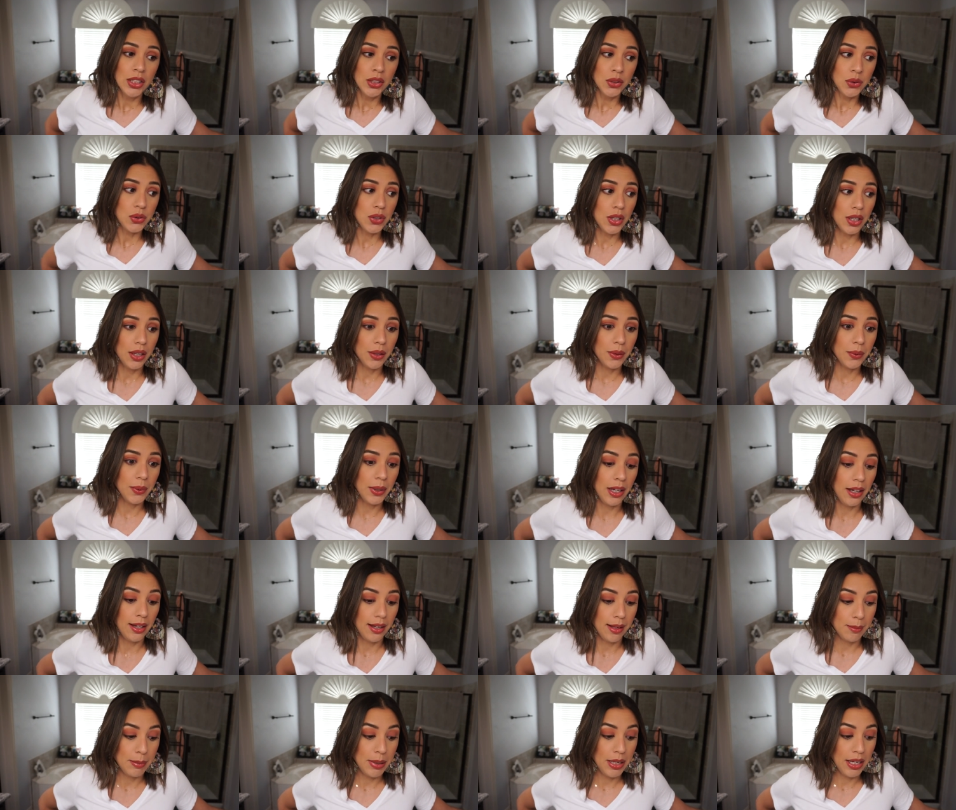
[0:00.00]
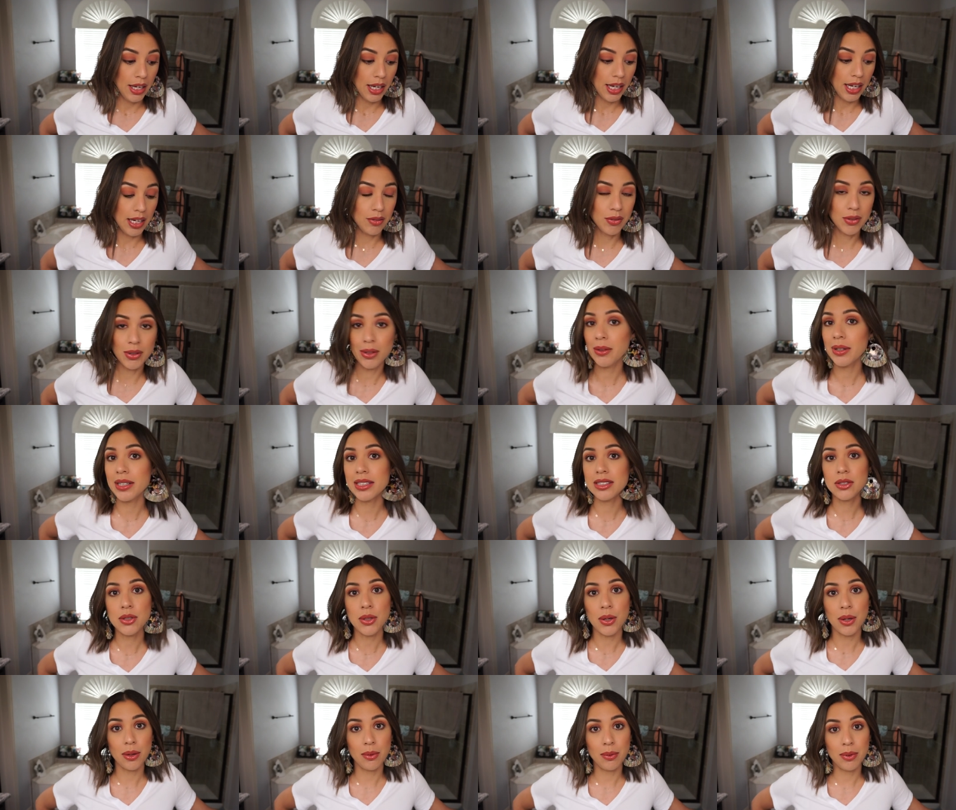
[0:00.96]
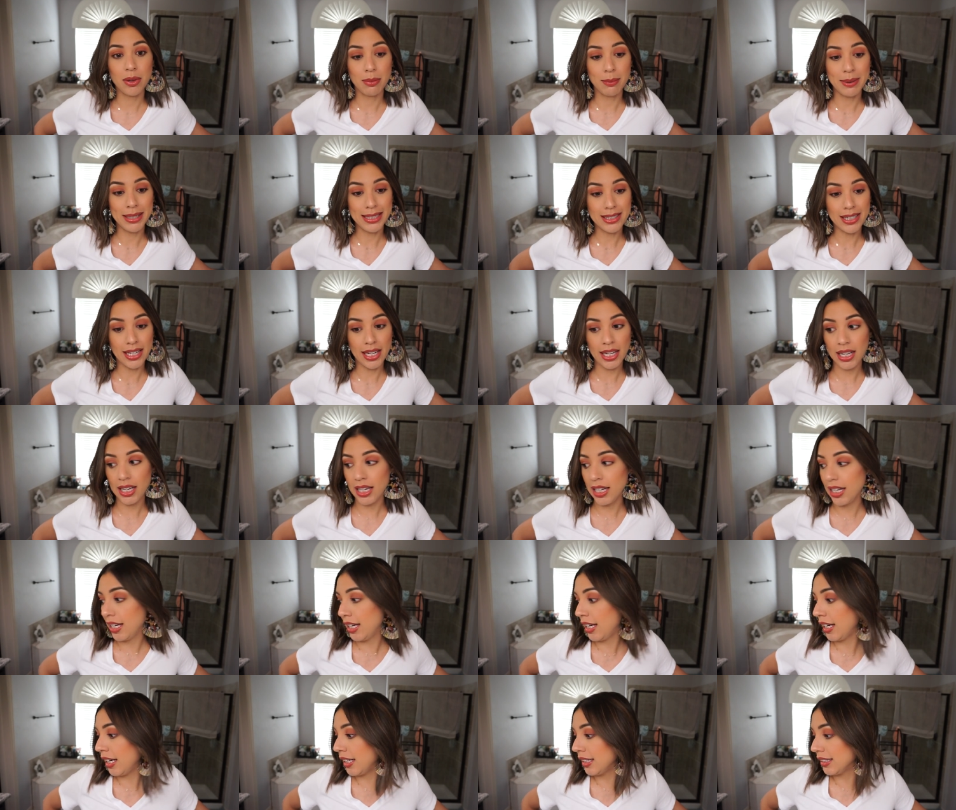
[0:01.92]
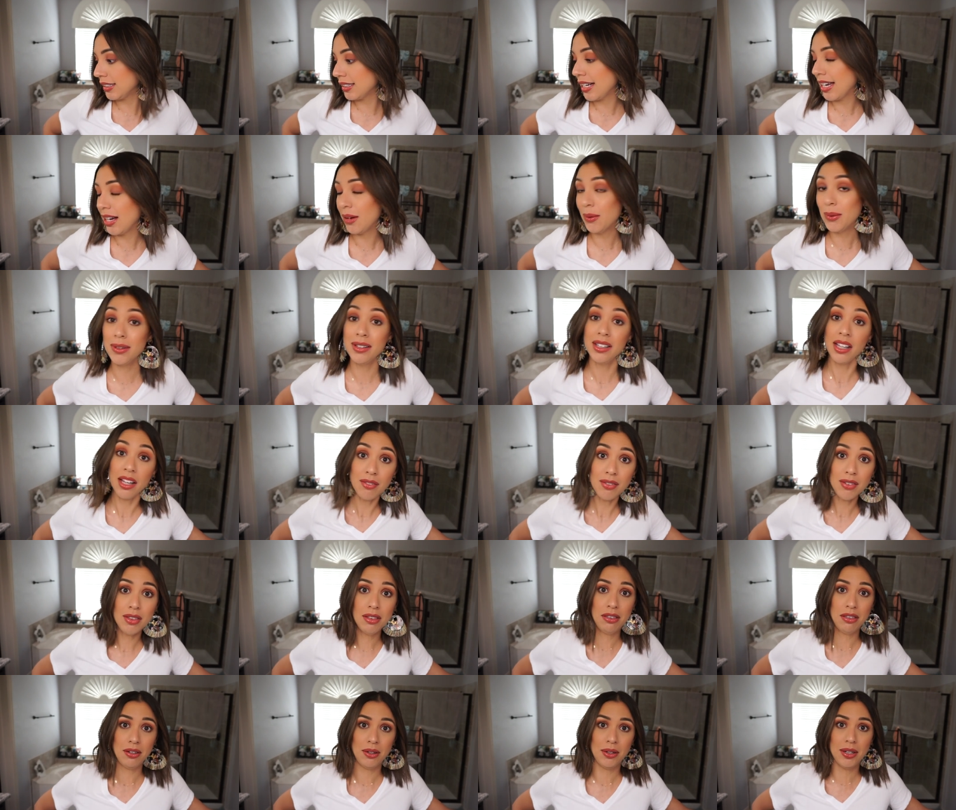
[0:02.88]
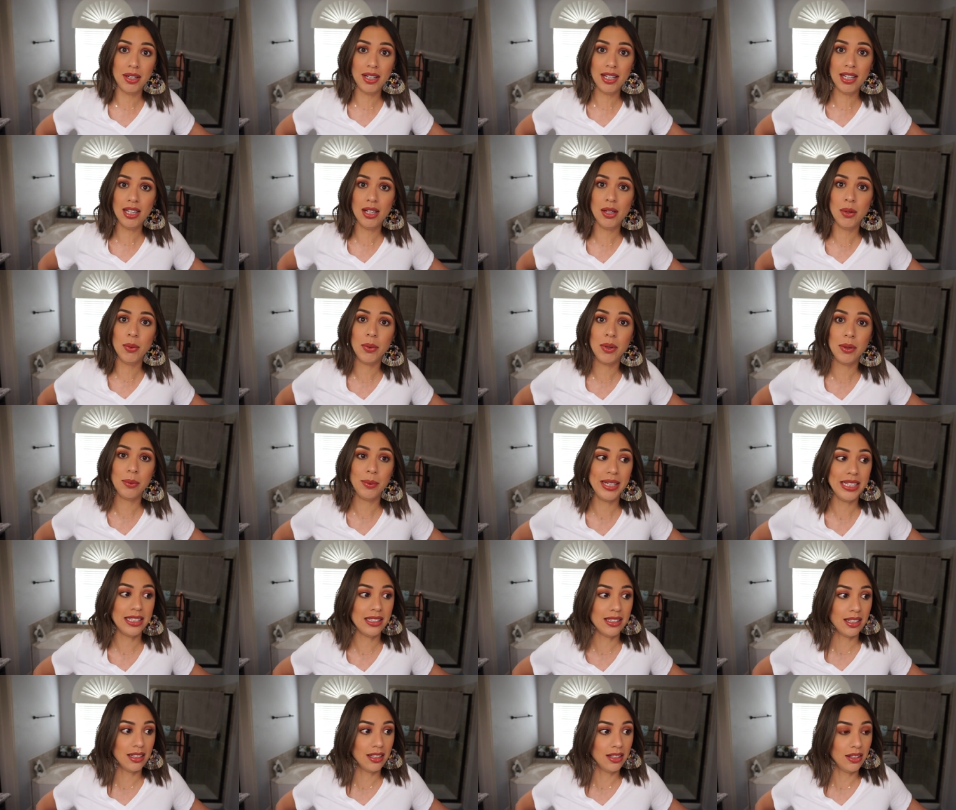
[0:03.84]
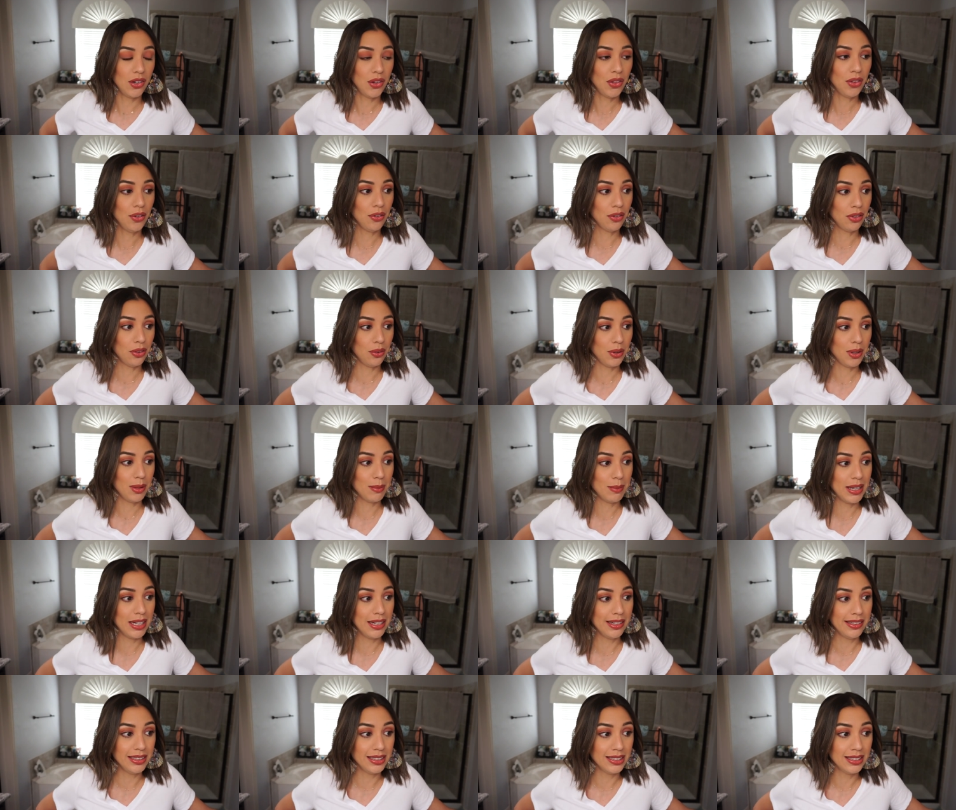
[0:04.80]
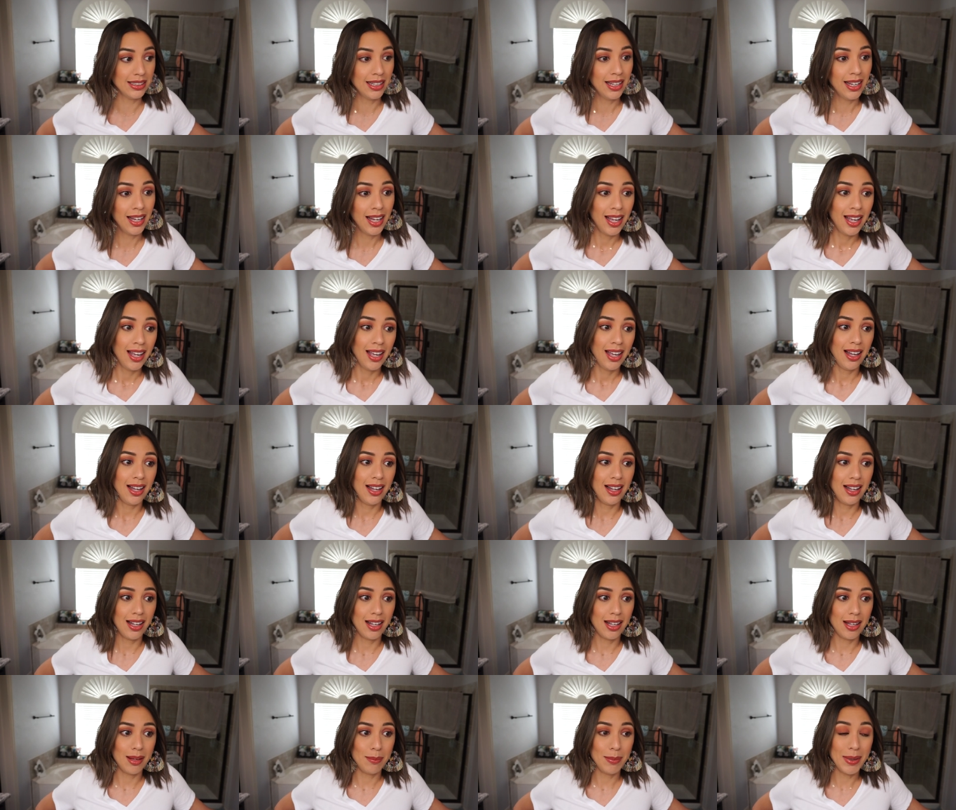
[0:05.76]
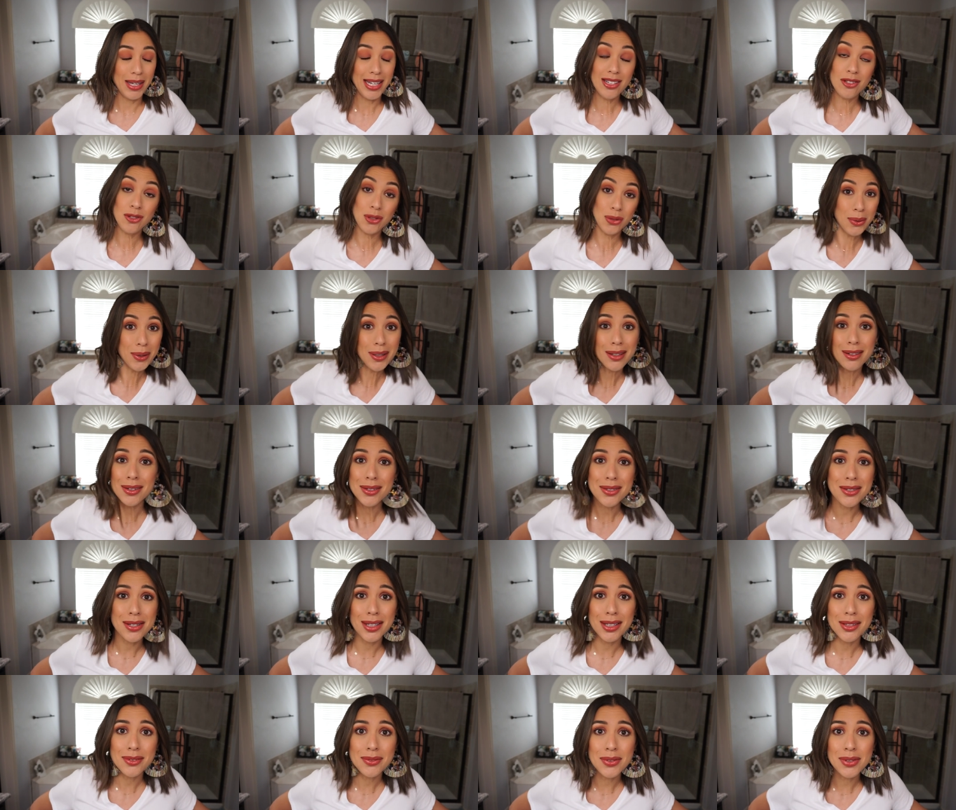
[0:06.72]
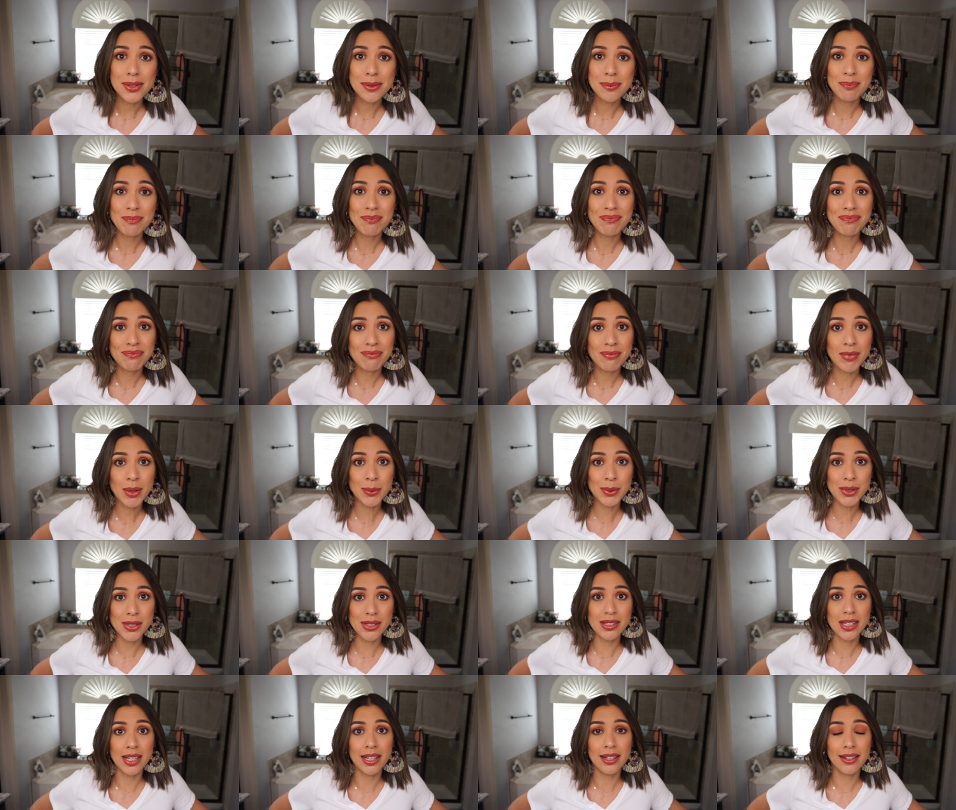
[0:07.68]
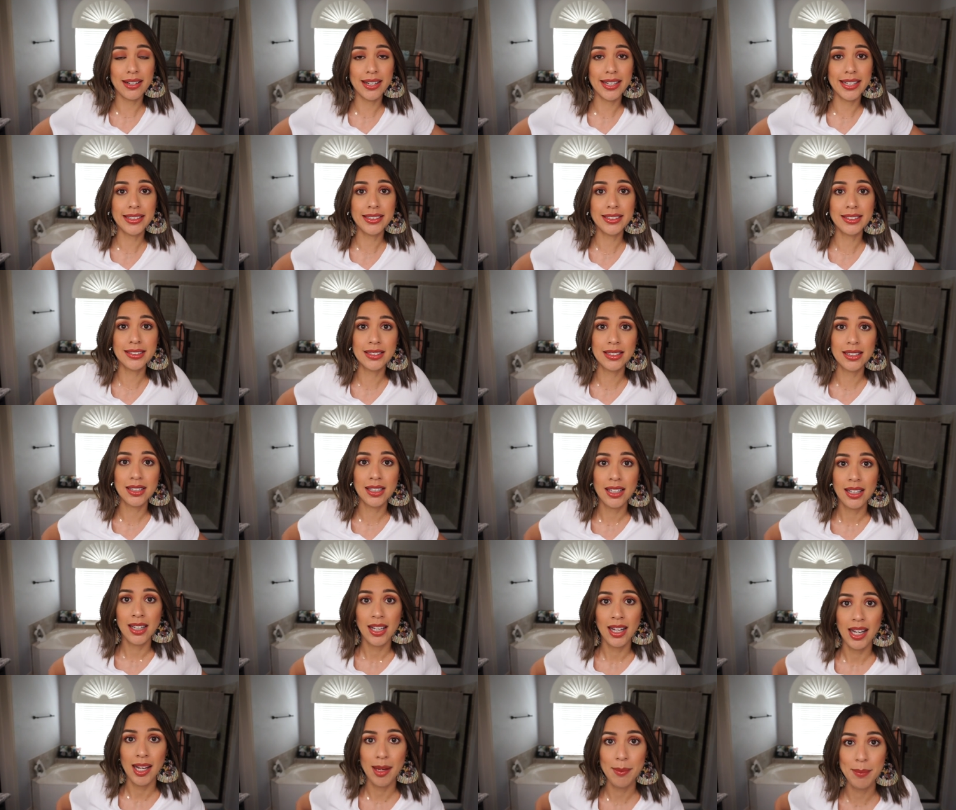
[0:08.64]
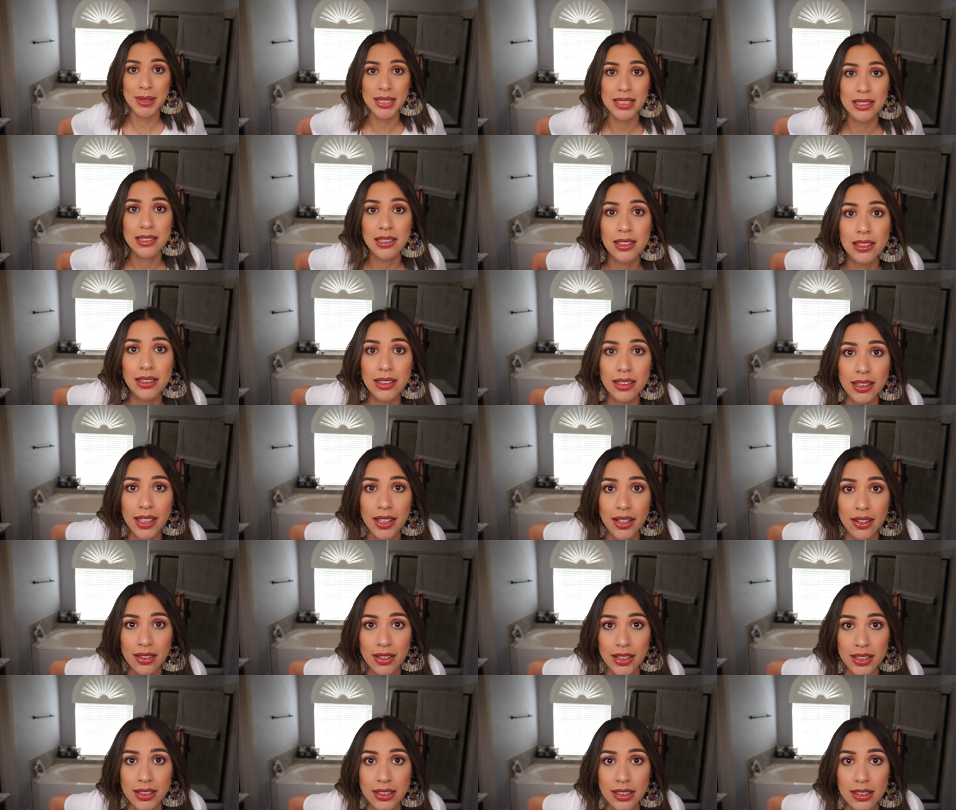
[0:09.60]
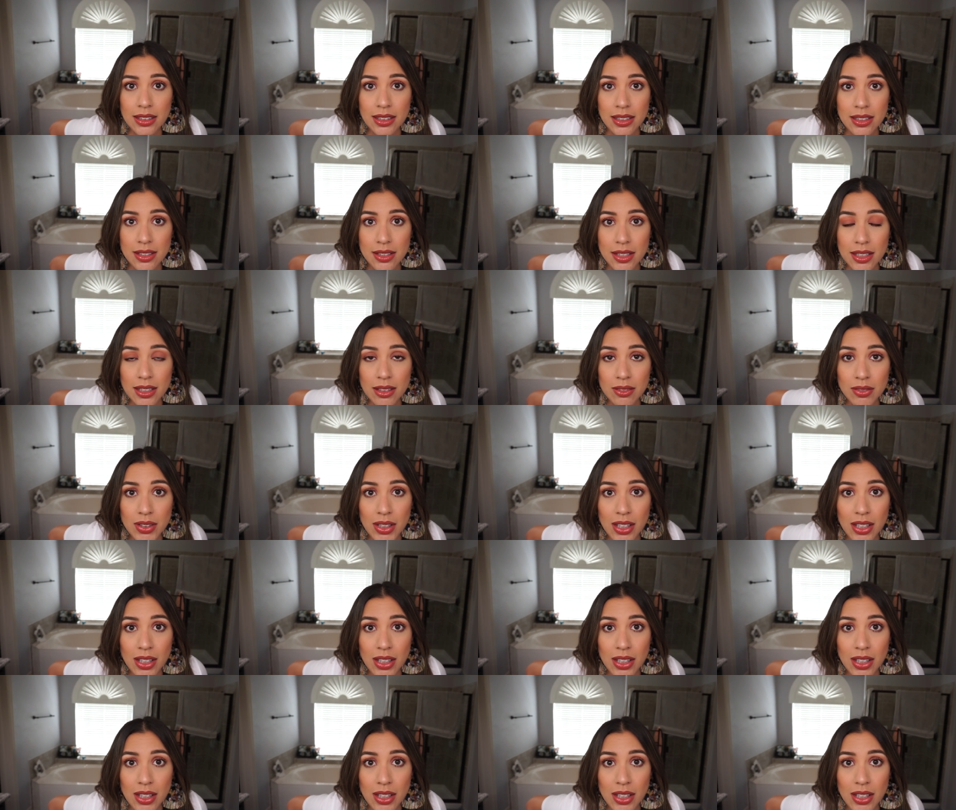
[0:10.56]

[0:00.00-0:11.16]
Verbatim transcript: So um, I have to go get started with my day. It is now 11.30. We wasted another 30 minutes um, enjoying ourselves, which is kind of nice. I'm basically like this in the entire